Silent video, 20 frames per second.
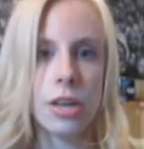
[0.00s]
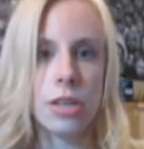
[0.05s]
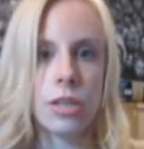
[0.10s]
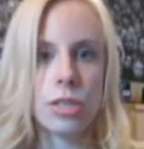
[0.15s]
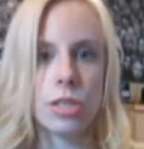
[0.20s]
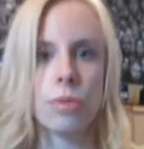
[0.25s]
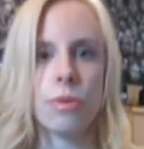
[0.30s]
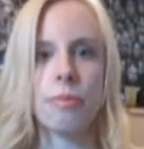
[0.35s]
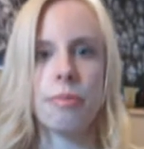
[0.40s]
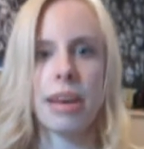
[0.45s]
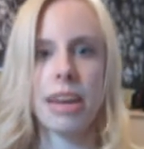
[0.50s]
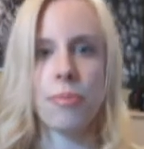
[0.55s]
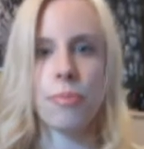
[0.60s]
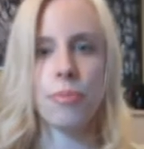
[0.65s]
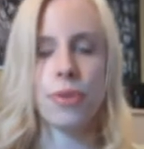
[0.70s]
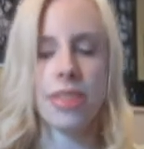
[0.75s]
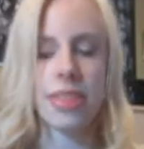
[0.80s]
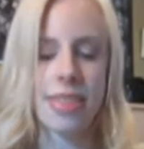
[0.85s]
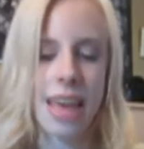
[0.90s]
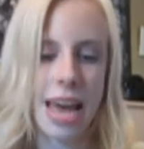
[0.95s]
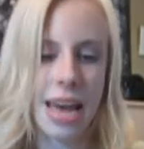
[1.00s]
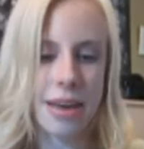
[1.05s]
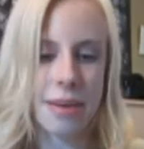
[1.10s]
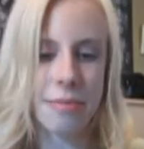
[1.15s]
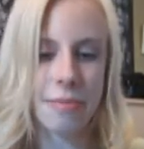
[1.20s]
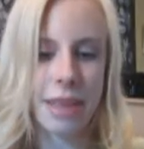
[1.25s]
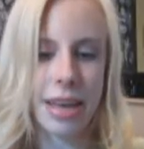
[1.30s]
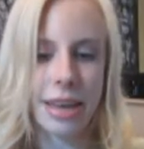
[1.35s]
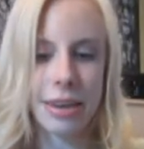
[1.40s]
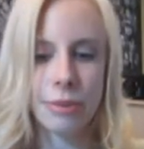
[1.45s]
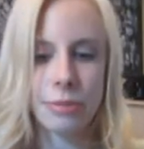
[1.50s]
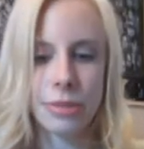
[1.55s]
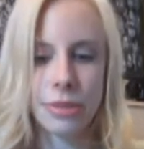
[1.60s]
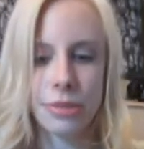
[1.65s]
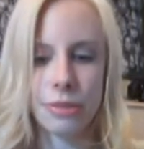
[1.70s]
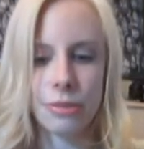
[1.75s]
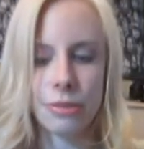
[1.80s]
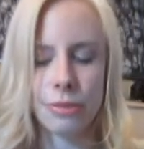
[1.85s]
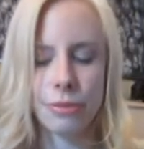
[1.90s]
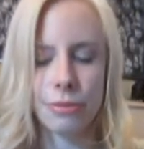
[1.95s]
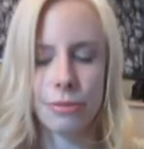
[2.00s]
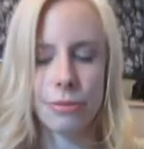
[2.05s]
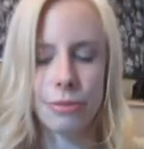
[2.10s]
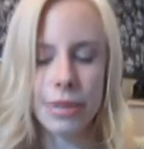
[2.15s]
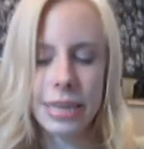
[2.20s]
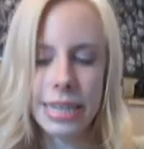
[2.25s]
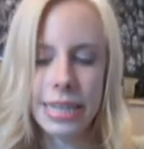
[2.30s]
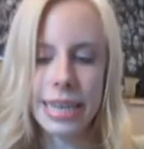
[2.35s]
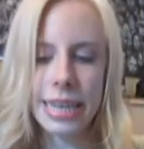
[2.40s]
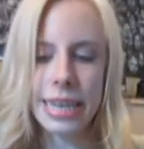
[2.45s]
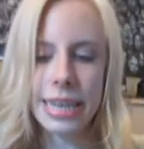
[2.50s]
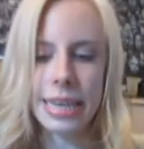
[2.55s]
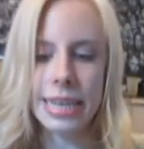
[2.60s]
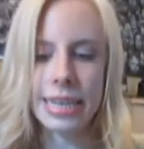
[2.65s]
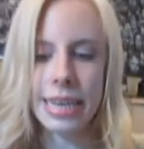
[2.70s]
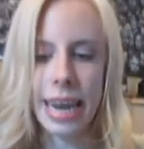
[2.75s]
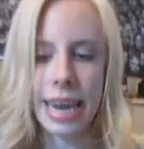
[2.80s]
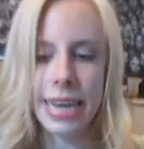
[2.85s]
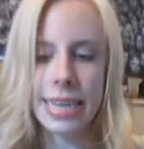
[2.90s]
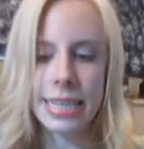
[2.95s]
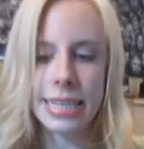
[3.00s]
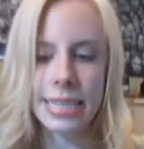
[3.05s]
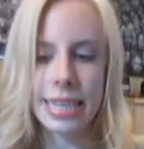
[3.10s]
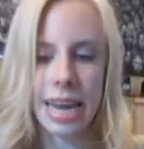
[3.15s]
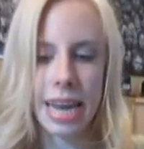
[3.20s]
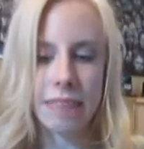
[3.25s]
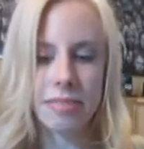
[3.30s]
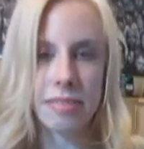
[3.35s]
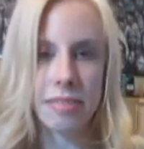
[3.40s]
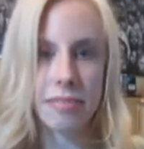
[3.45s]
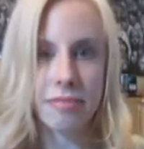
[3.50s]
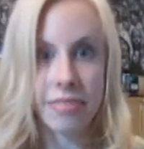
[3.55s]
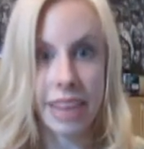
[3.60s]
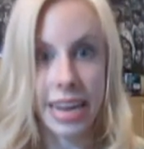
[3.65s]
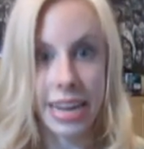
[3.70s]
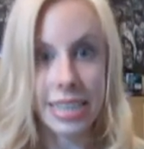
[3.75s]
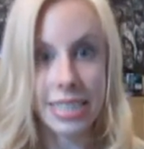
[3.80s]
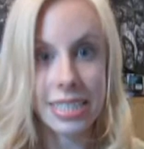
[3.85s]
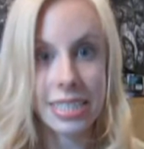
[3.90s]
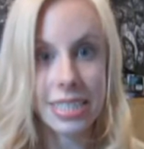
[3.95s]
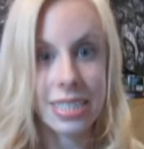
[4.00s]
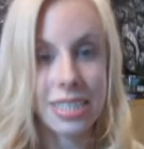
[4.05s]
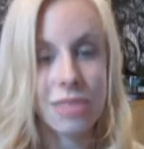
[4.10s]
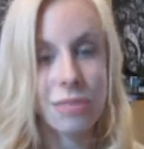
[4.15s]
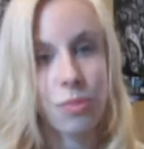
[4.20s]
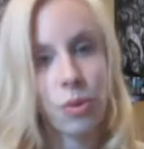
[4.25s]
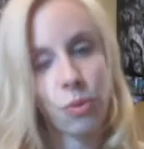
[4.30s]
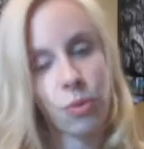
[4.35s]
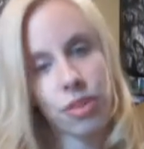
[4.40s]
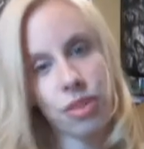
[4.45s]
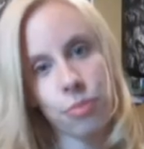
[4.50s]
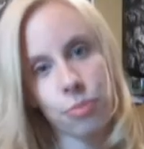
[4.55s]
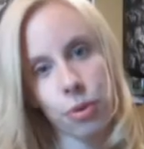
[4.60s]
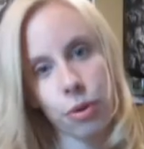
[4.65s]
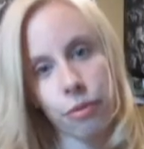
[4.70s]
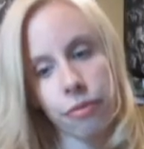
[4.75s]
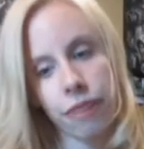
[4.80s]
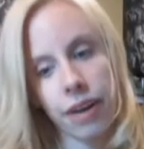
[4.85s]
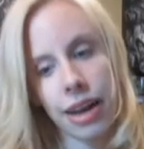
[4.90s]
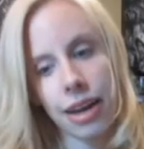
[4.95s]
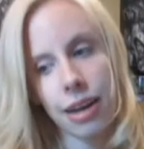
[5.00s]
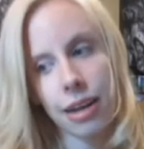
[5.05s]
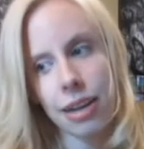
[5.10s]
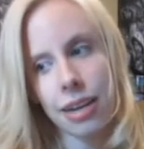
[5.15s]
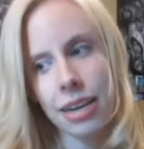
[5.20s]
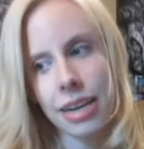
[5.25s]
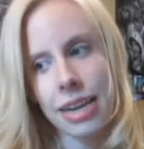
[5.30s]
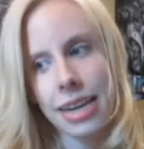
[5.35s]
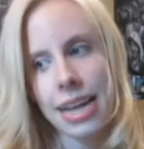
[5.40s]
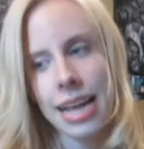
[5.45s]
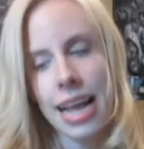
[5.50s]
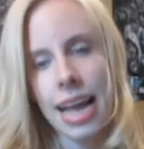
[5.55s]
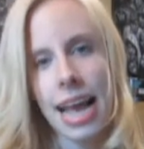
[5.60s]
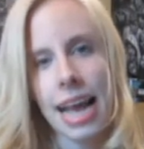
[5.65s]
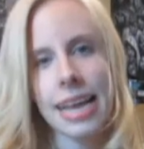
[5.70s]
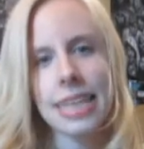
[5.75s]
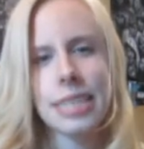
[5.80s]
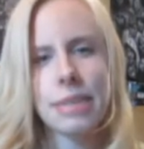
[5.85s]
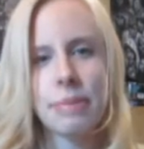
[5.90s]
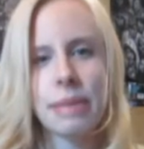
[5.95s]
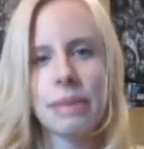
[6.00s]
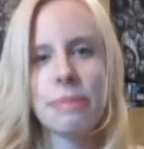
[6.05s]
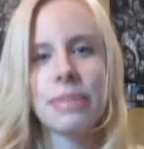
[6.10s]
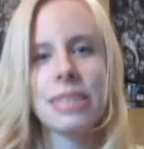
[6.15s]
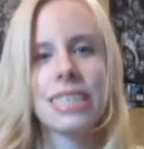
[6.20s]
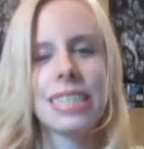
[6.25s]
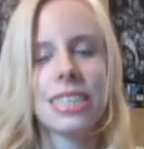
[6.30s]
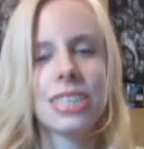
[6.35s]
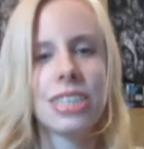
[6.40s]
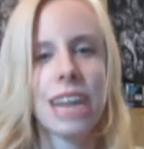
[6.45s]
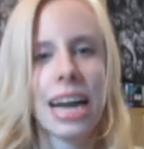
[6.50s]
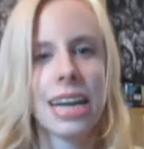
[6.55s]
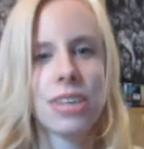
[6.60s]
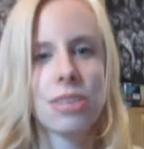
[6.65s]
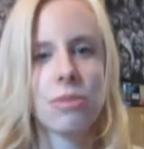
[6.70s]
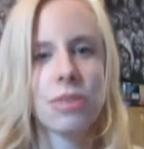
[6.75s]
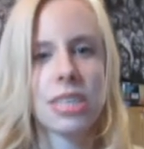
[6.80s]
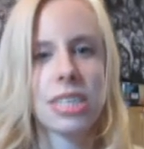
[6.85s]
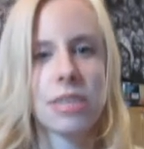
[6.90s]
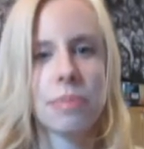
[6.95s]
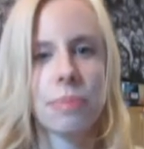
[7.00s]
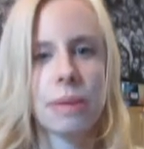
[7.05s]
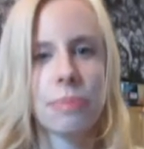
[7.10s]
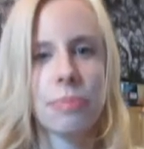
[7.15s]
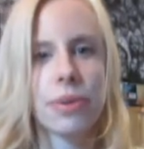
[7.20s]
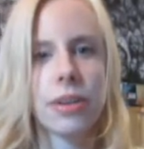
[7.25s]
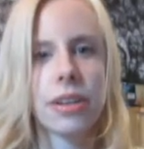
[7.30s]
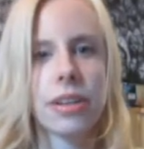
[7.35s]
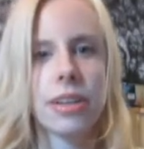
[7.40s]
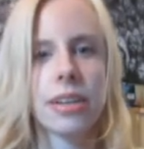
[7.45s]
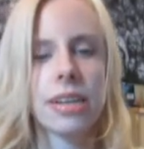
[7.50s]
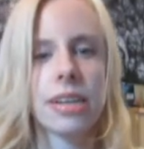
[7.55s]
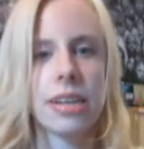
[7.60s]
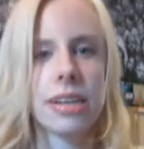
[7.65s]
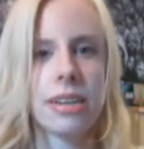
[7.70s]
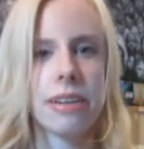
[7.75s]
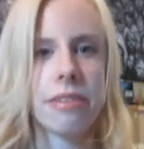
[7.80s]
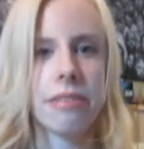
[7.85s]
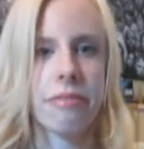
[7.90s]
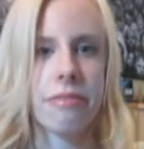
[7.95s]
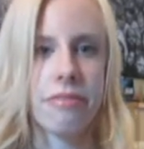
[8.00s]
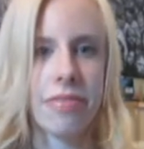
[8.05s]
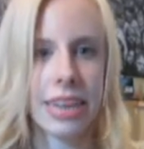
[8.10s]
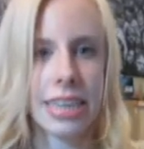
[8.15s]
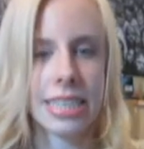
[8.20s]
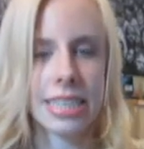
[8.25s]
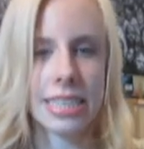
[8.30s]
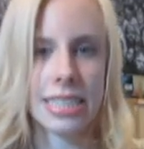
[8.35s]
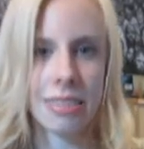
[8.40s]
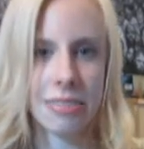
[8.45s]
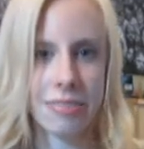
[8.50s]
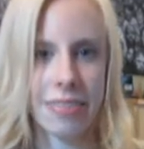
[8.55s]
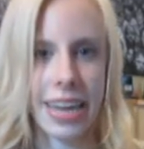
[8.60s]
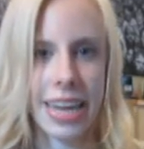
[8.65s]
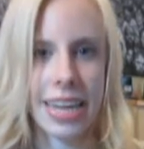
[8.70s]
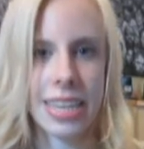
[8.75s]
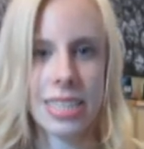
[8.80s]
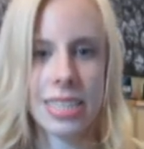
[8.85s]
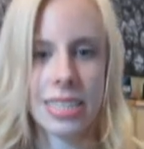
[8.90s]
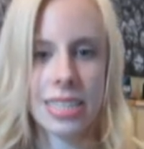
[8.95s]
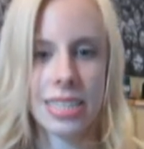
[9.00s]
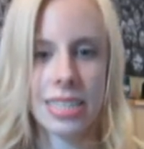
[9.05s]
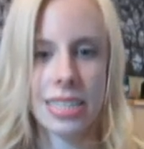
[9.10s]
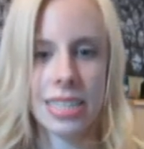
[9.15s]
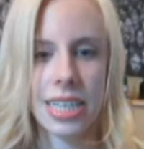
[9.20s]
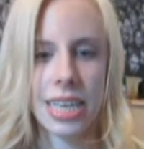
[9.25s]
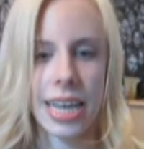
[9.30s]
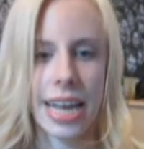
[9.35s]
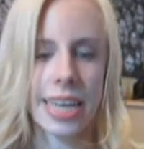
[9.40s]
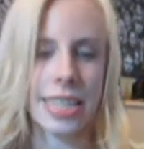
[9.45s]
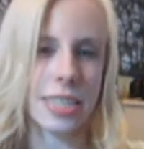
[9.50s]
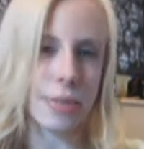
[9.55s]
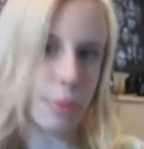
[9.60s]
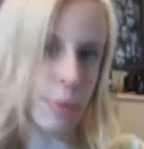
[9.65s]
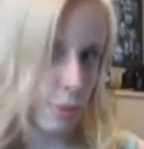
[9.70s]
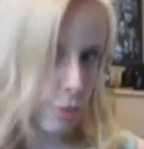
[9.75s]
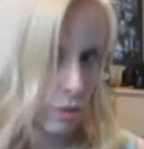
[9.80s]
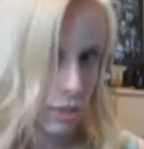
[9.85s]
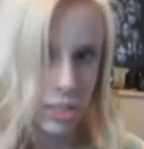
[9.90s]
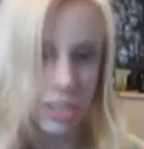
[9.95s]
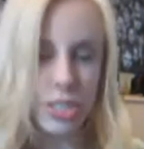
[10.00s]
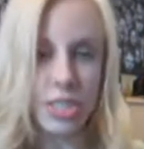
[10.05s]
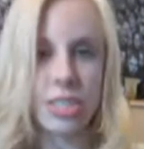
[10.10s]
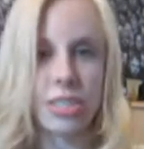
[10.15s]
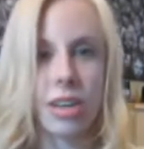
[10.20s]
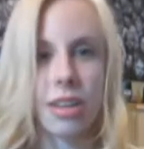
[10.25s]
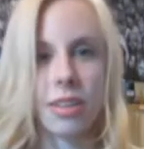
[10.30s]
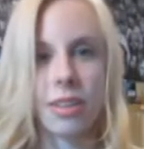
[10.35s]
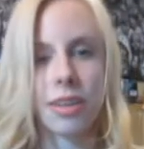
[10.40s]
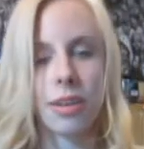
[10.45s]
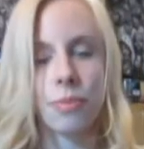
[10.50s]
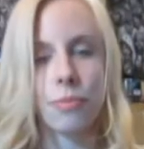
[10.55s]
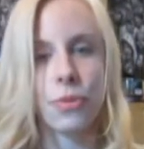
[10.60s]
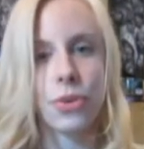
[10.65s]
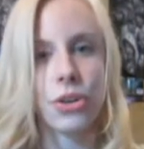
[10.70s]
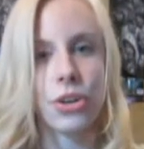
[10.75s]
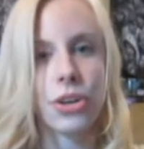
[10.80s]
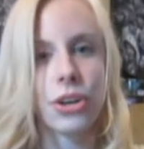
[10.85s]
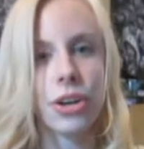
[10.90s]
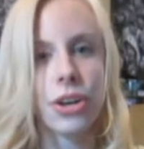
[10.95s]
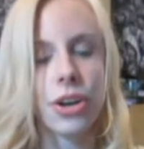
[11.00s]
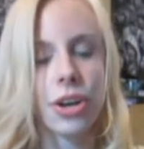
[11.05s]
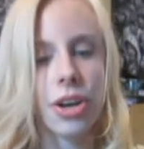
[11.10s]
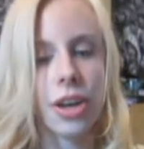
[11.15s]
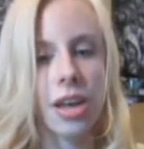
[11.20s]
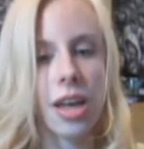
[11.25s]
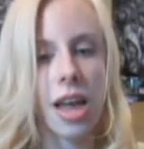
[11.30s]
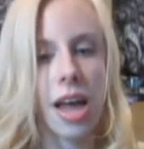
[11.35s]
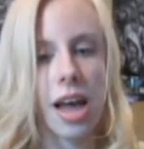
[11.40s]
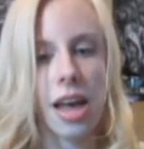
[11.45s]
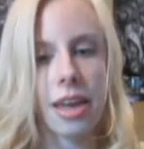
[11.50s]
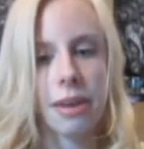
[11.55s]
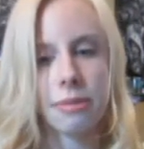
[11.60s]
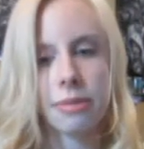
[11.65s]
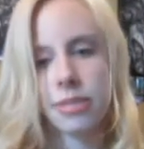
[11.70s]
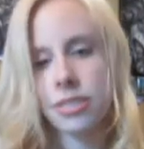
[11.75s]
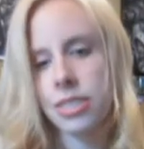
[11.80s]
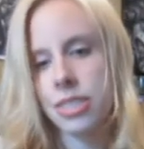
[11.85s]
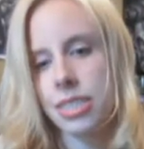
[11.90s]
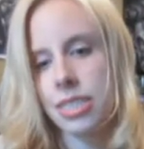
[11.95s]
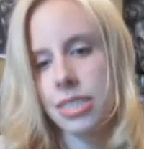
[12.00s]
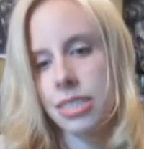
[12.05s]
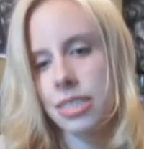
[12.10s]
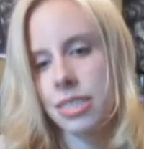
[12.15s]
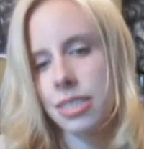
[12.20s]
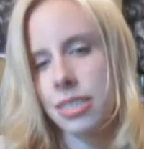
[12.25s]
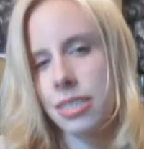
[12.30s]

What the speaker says: so we met up with them, and it was really nice to have a face to put with a profile, and to be able to interact with these people face to face as opposed to just on the computer. It was just